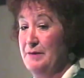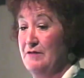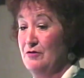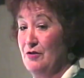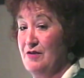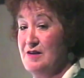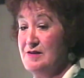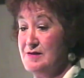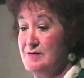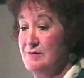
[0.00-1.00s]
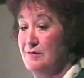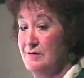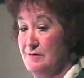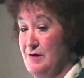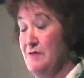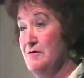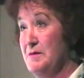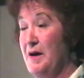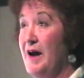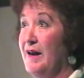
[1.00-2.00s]
come and have a look at this. Look, it's over in
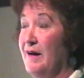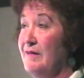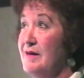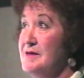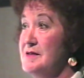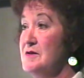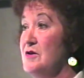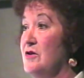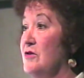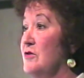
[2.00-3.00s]
the paddock. There's this